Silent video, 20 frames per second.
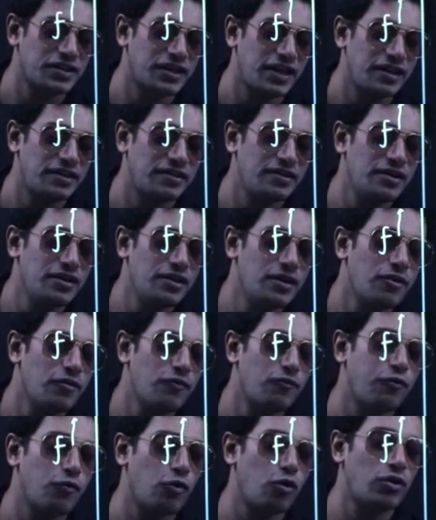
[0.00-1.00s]
again.
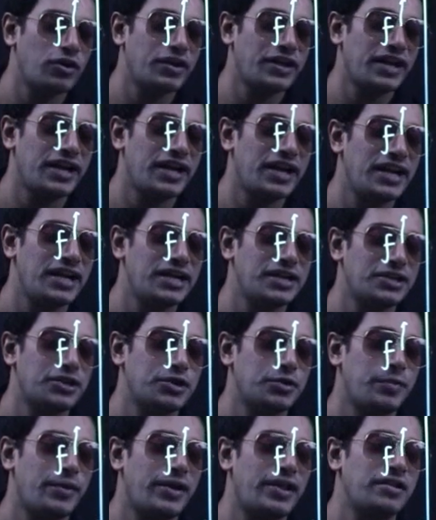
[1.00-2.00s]
4,
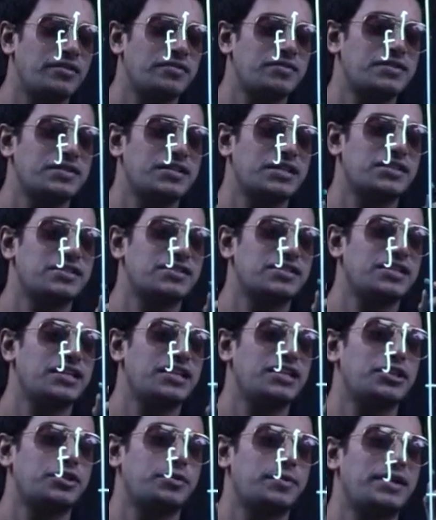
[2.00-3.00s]
8, 12,
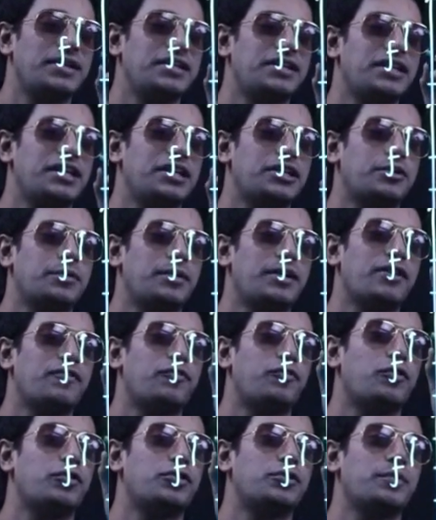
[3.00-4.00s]
16, 20,
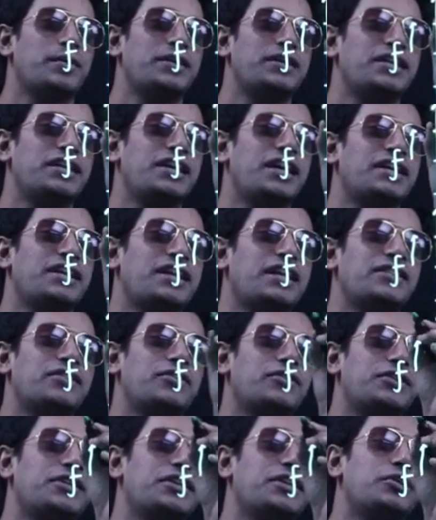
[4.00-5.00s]
24, 28 and
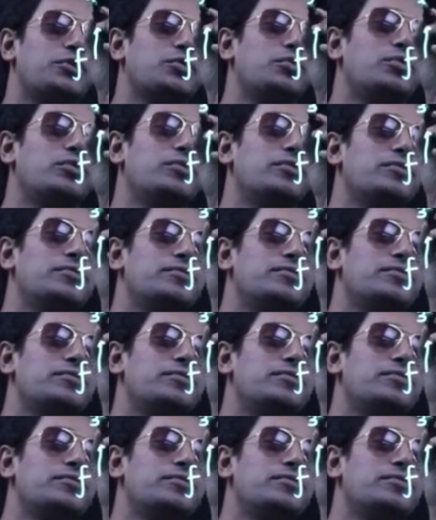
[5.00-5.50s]
32.